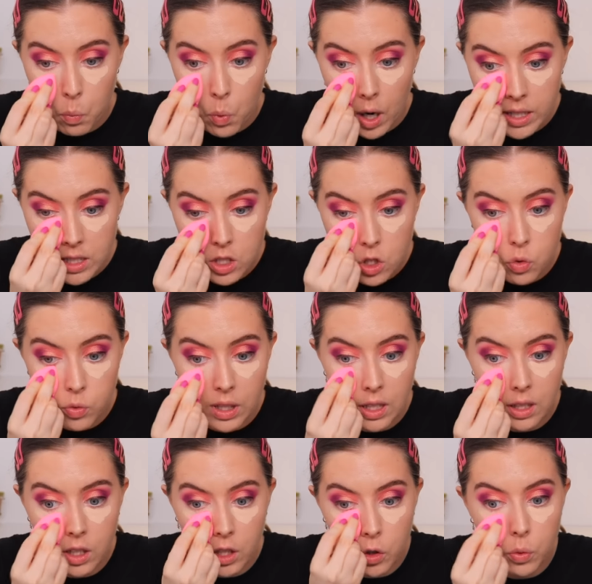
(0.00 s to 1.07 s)
Why did
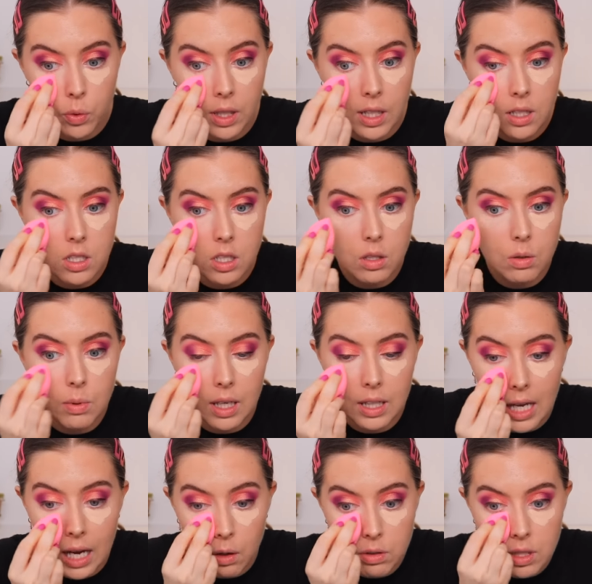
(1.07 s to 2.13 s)
Shrien agree to
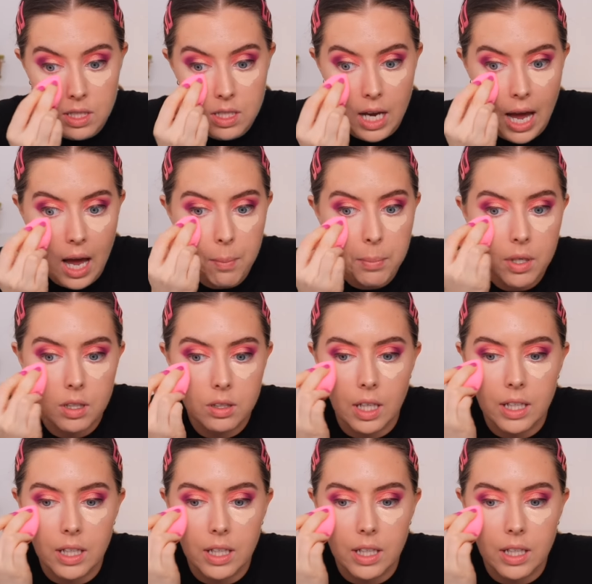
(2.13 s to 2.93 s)
allow this to happen?